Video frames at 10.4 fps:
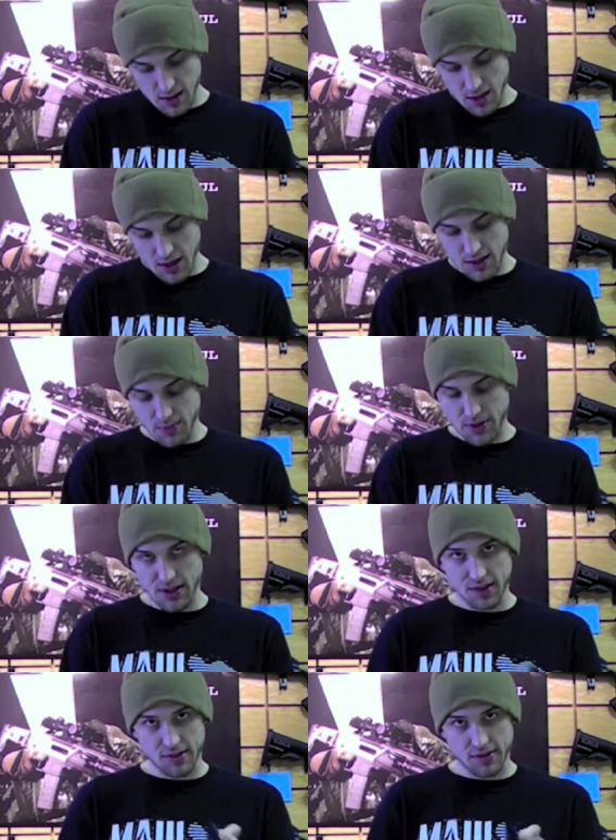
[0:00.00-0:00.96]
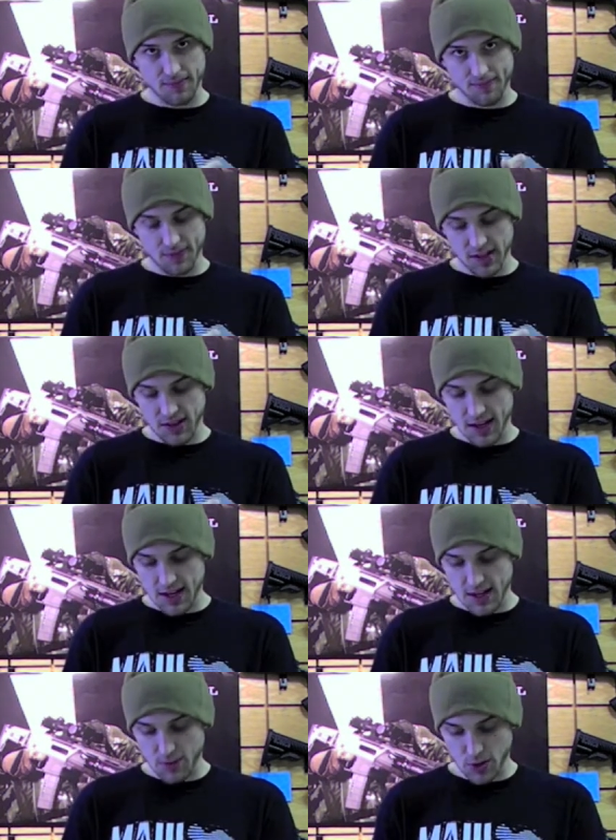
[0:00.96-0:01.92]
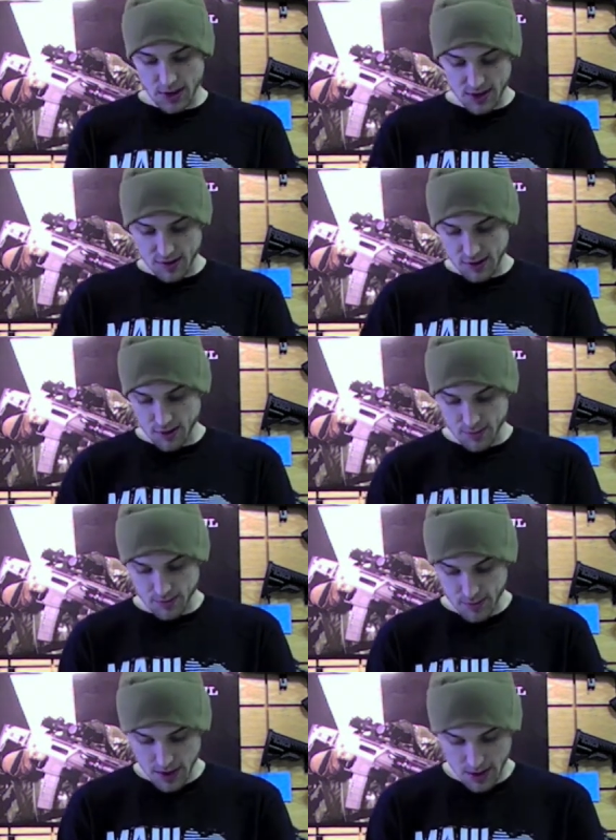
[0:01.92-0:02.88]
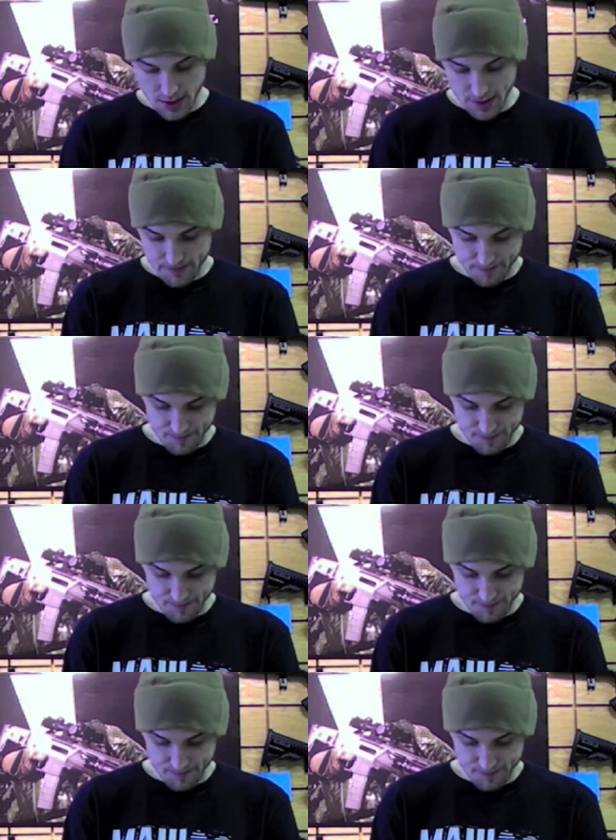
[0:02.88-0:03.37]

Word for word: lock in place like the KWAs do. Um,